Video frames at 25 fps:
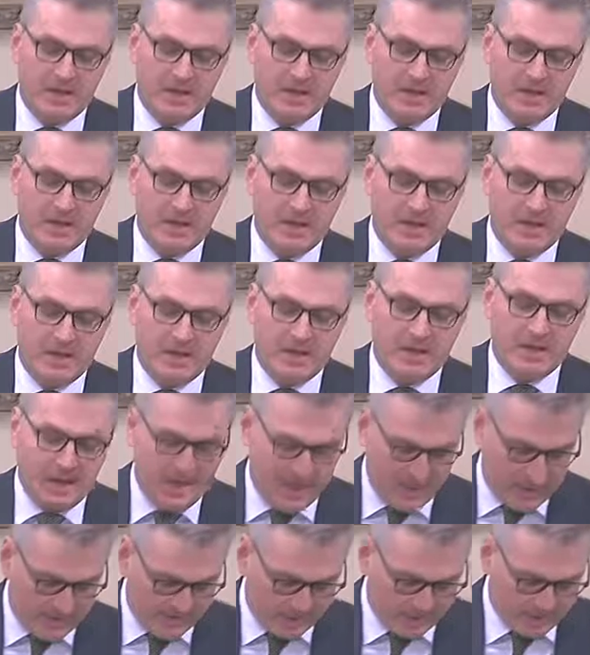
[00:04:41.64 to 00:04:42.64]

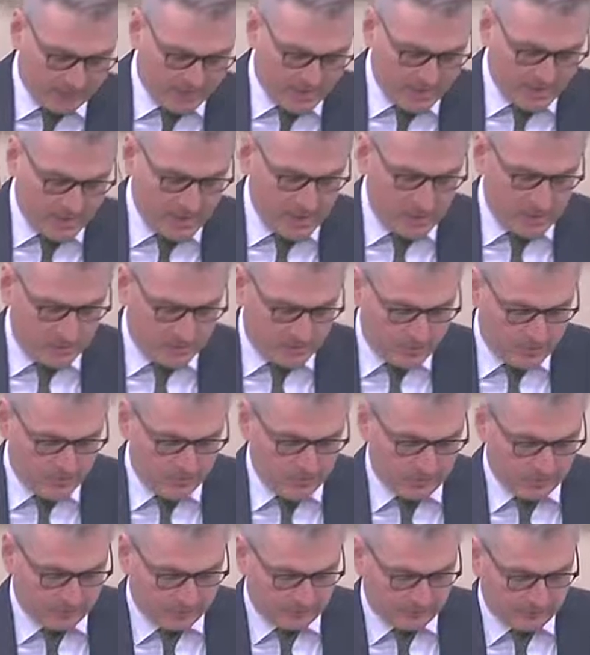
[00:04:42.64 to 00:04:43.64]
and to be
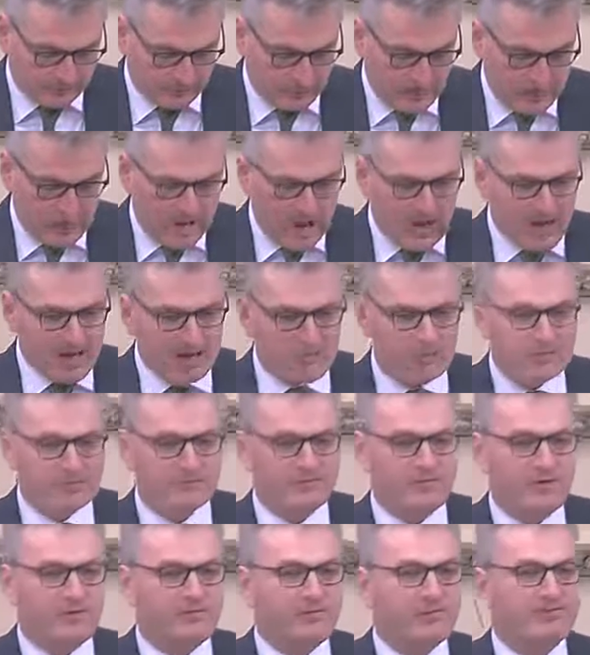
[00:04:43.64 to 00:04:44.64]
criminals. I was
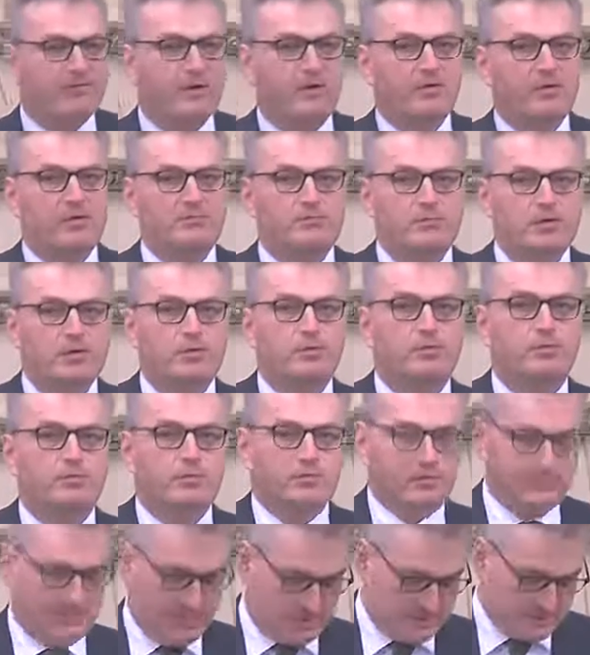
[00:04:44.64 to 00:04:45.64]
very, very
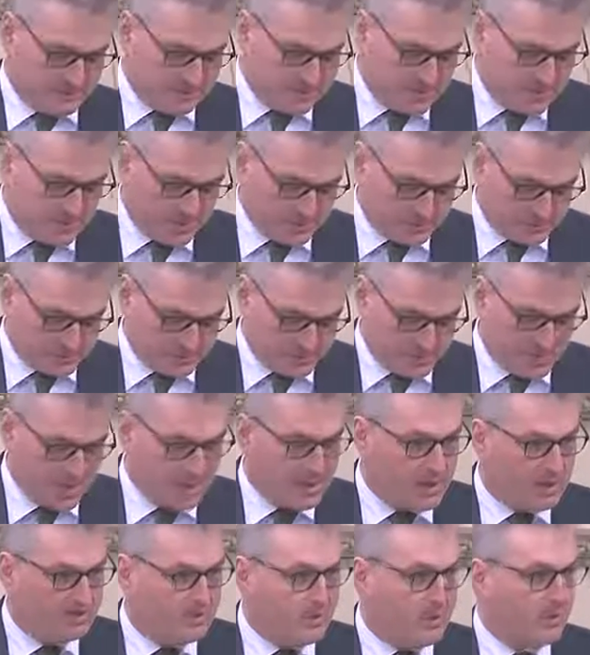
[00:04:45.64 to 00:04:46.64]
moved and touched
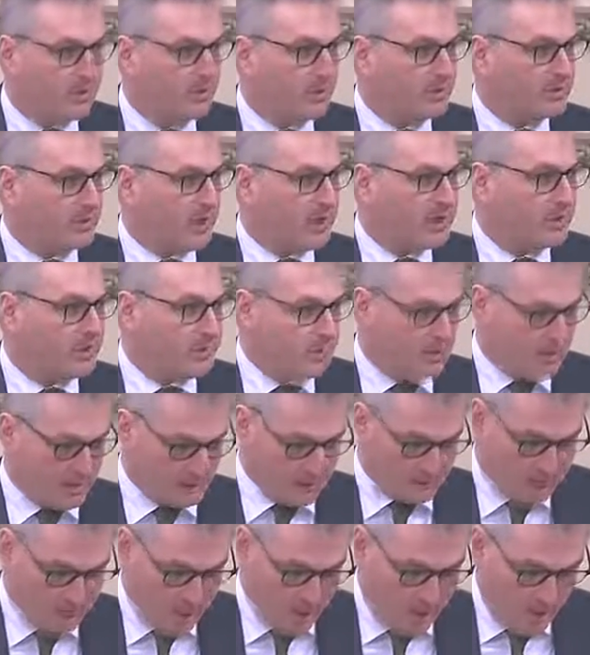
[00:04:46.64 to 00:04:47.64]
by what I
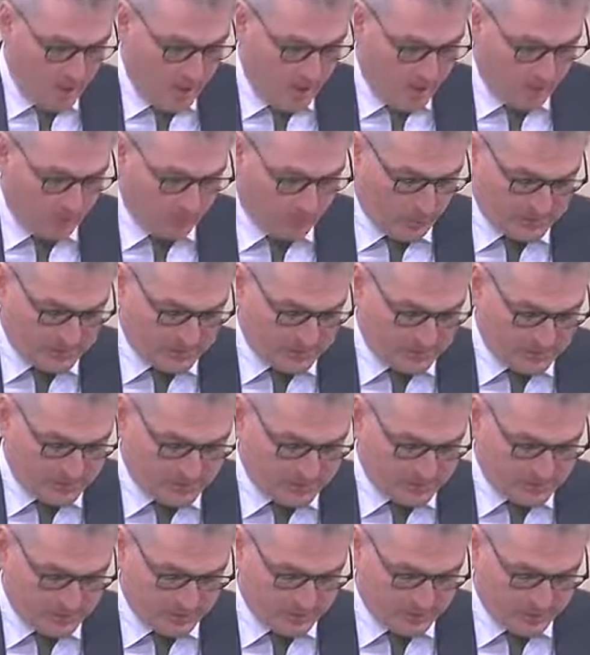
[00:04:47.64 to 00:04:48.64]
heard on
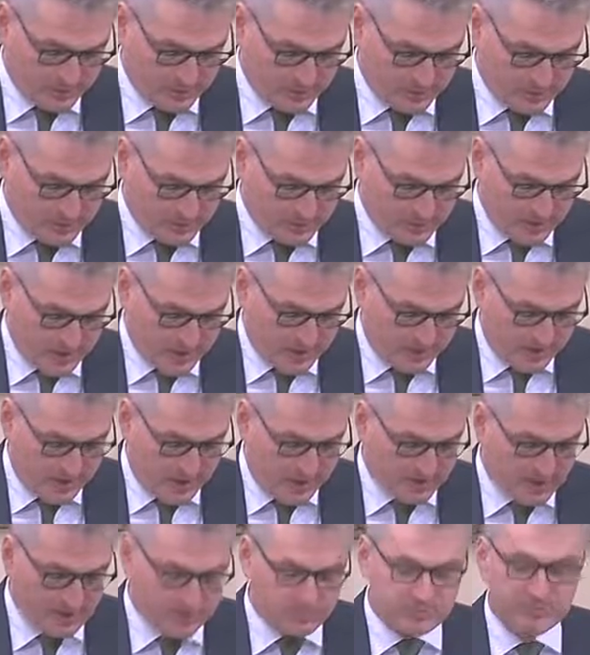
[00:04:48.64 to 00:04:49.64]
Westminster Bridge
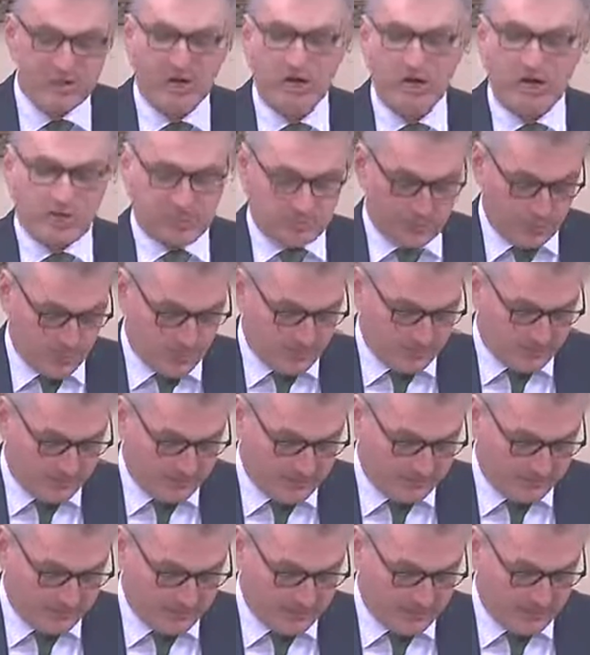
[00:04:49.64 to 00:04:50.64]
by those
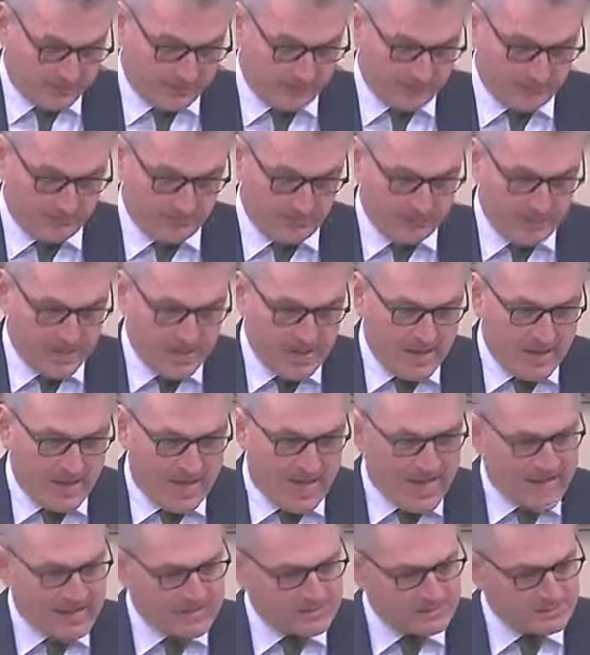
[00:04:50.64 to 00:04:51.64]
hard-working people.
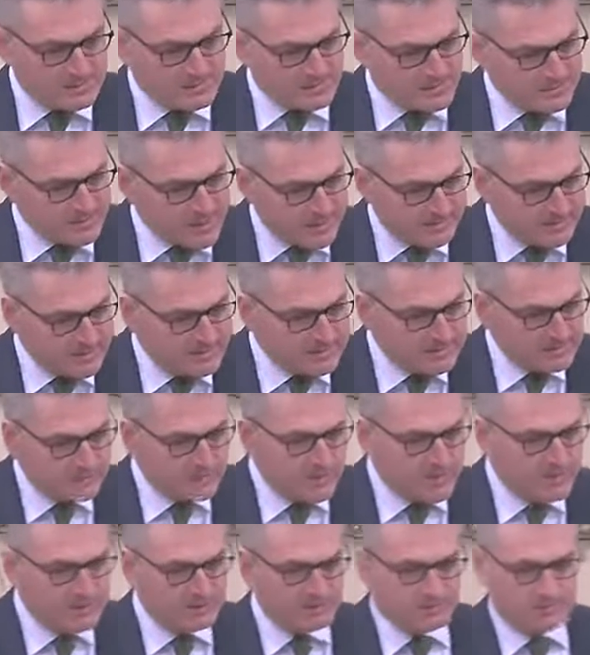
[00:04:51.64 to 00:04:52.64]
And the
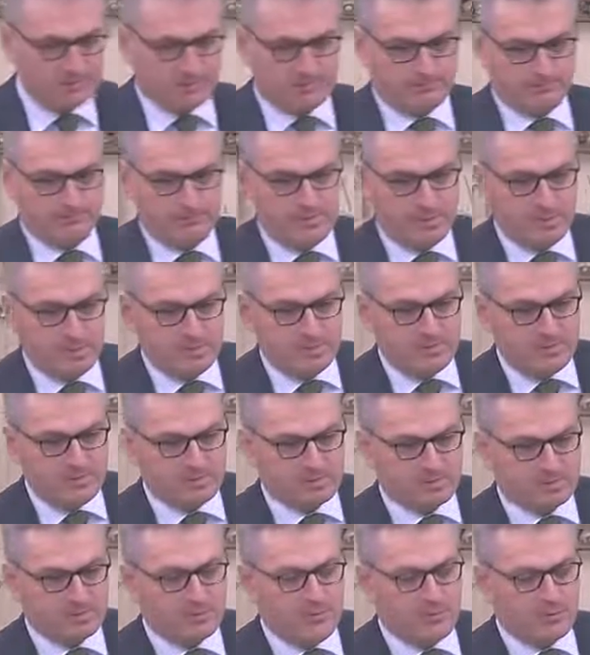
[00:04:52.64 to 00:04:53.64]
demonstration,
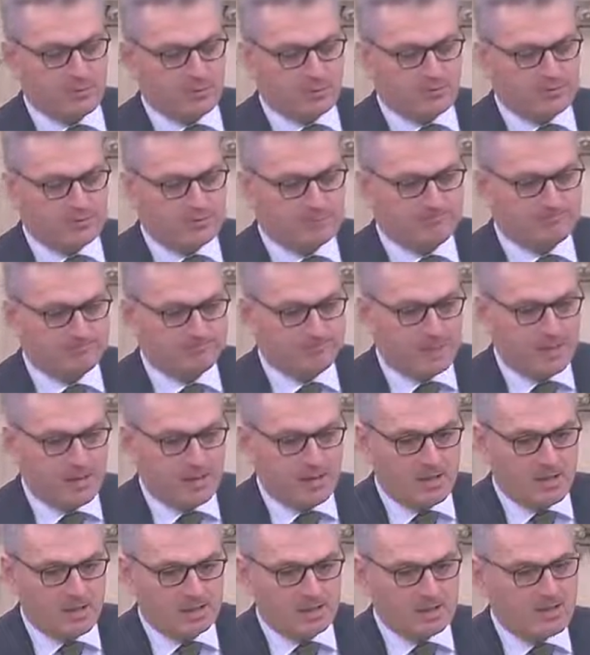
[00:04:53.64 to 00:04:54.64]
Ms. Noakes,
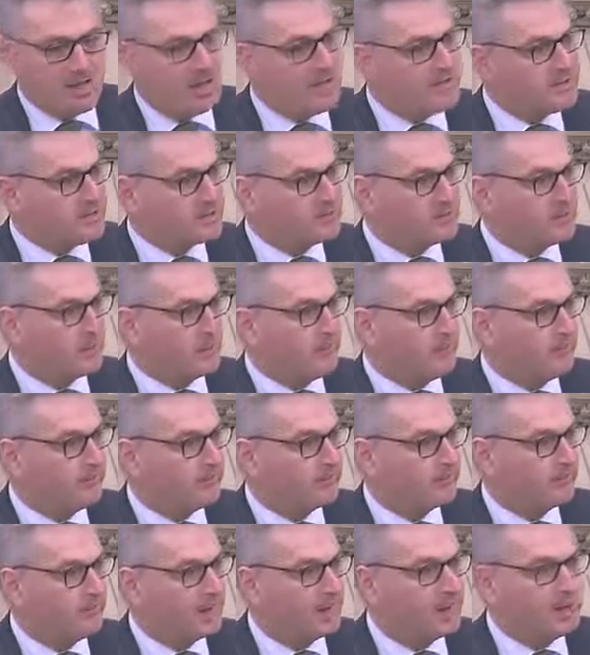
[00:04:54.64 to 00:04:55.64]
that I saw
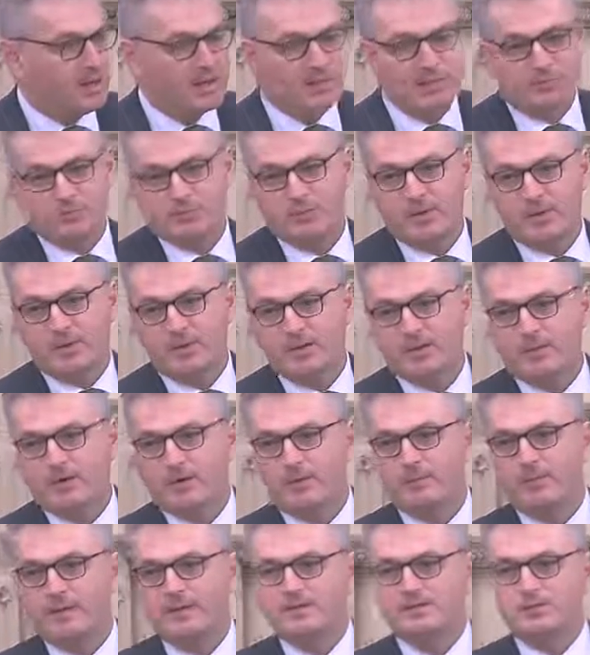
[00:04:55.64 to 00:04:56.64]
last week
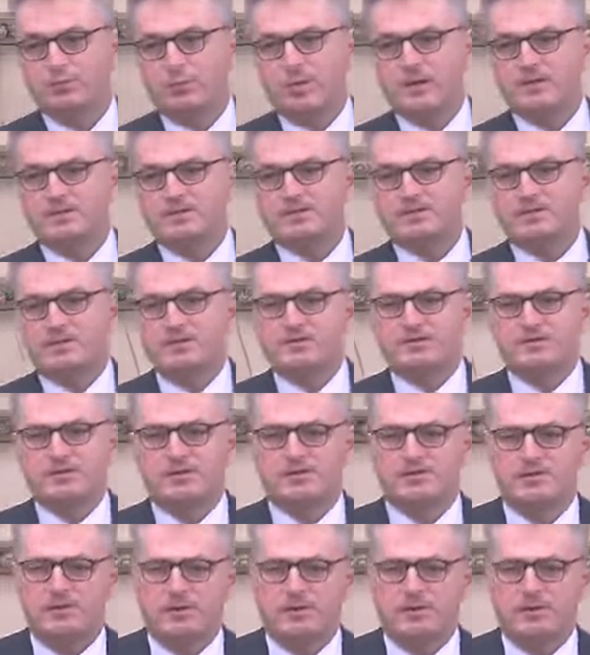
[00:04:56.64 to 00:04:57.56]
on Westminster